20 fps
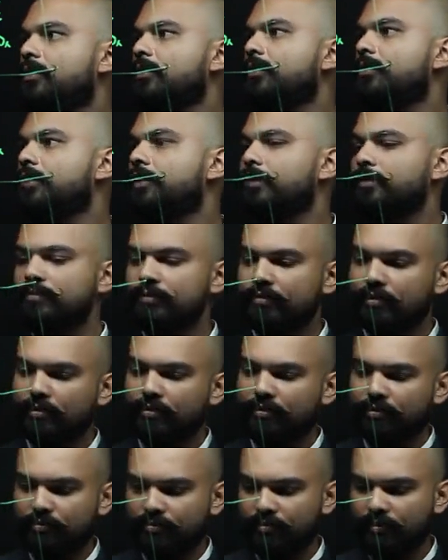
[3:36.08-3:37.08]
Okay,
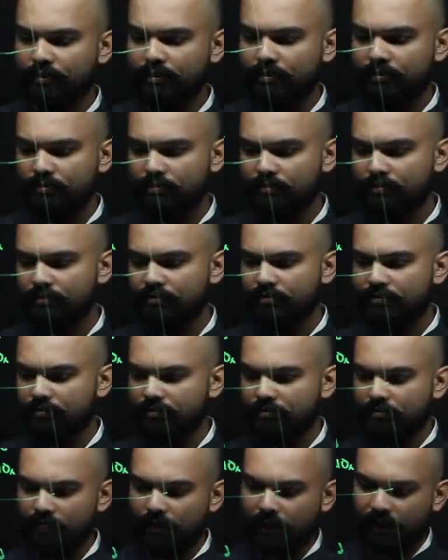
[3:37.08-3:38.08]
sorry, this is
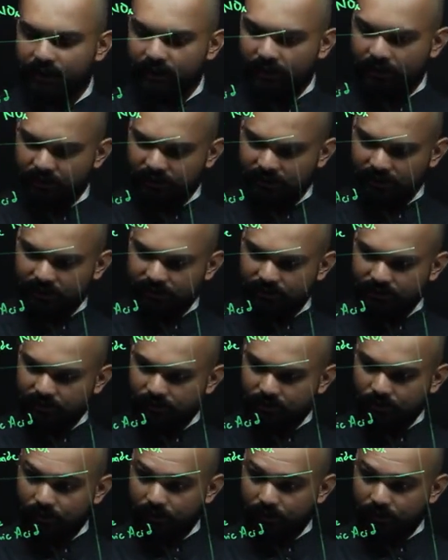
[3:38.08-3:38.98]
nitrous acid.